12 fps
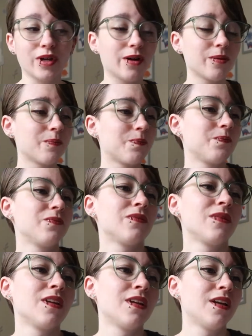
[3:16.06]
are.
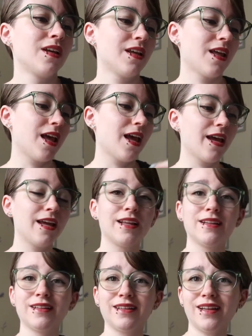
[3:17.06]

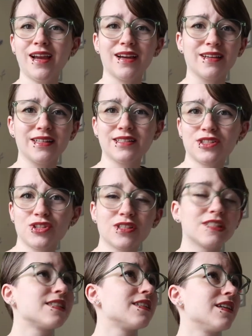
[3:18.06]
And yeah, it's
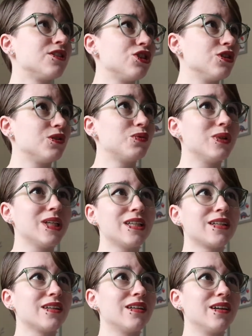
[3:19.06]
just a chill
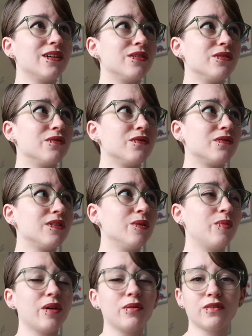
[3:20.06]
week of the
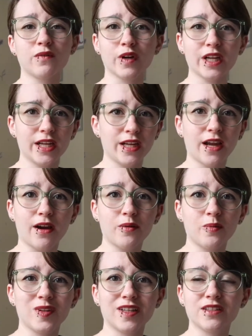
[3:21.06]
baby freaking
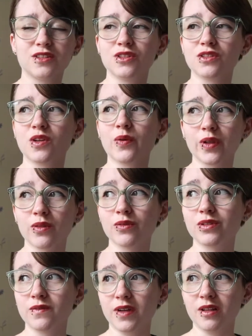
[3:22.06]
out because she's going through
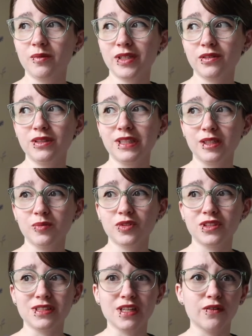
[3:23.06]
a developmental leap.
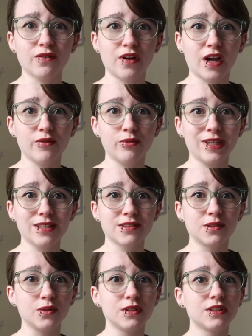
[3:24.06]
She's now 5 weeks
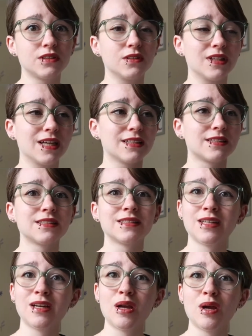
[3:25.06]
old, so that's
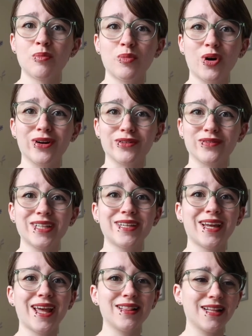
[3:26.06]
part of
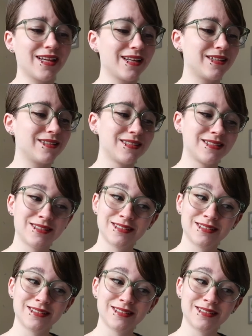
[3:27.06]
it. And then